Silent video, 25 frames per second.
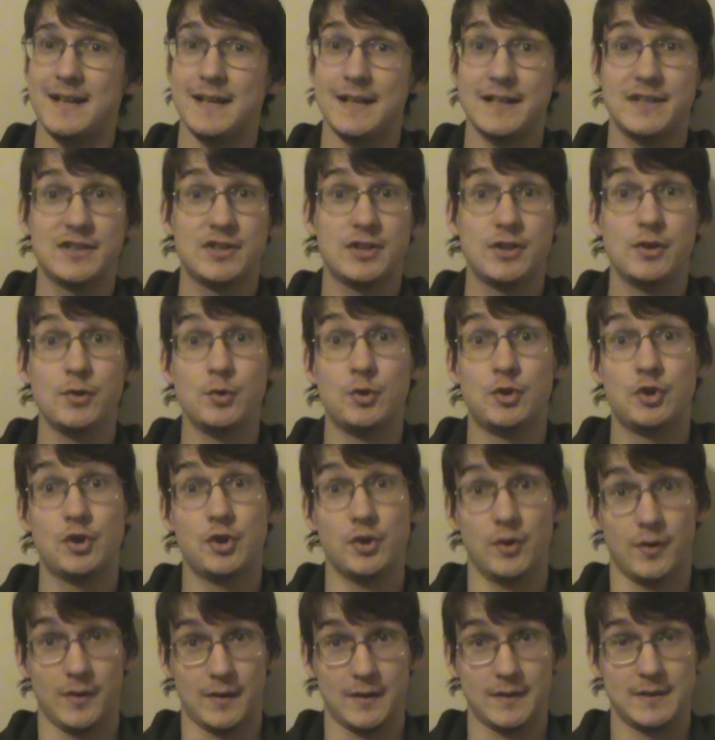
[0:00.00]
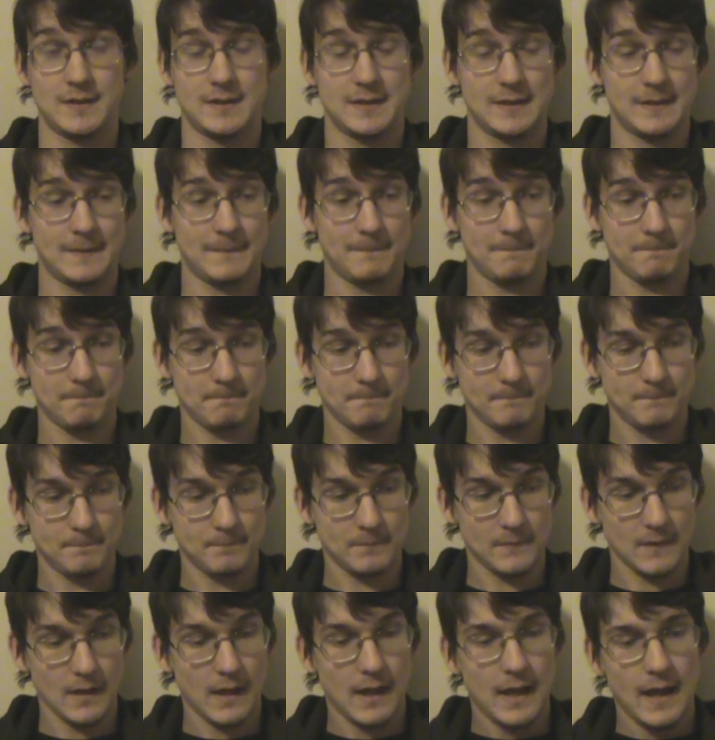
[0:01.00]
it's too short.
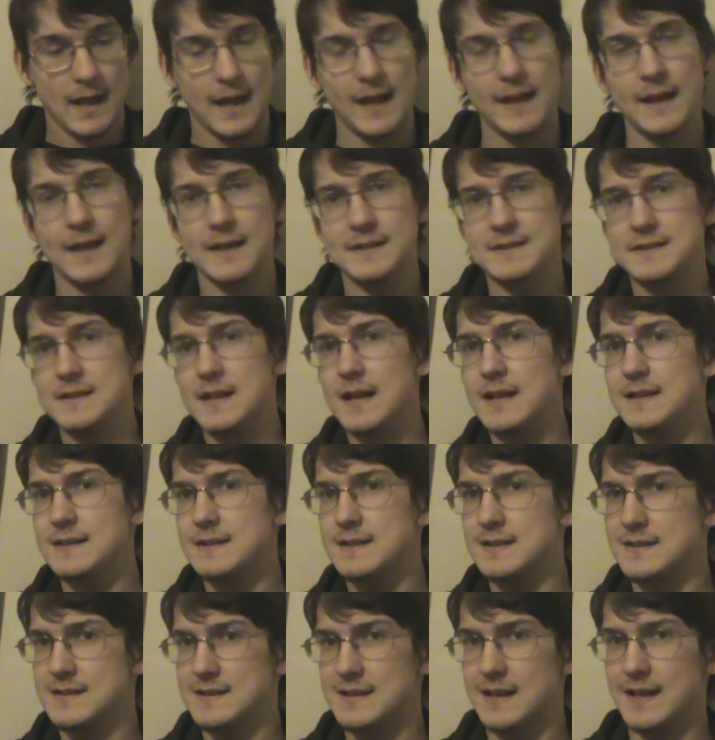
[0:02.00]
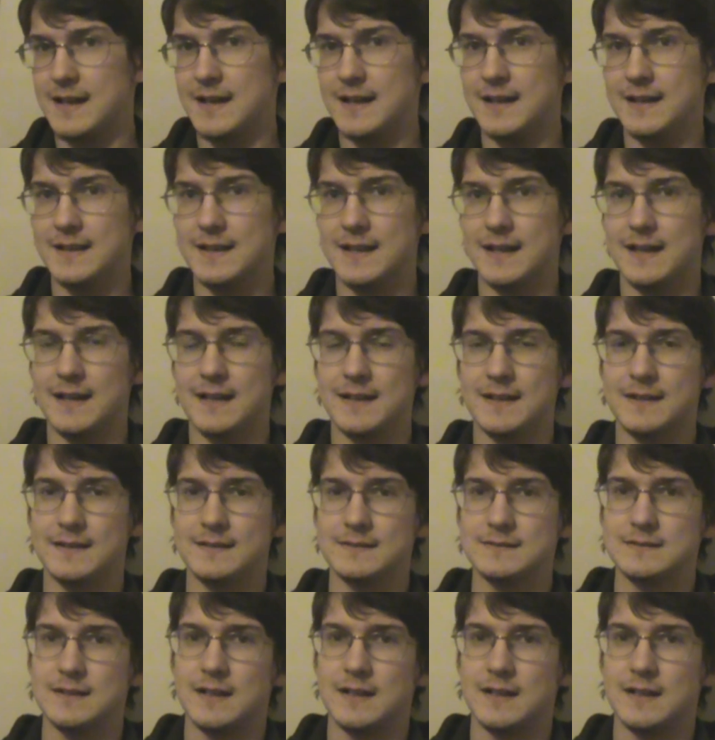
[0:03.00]
And that's not to say that,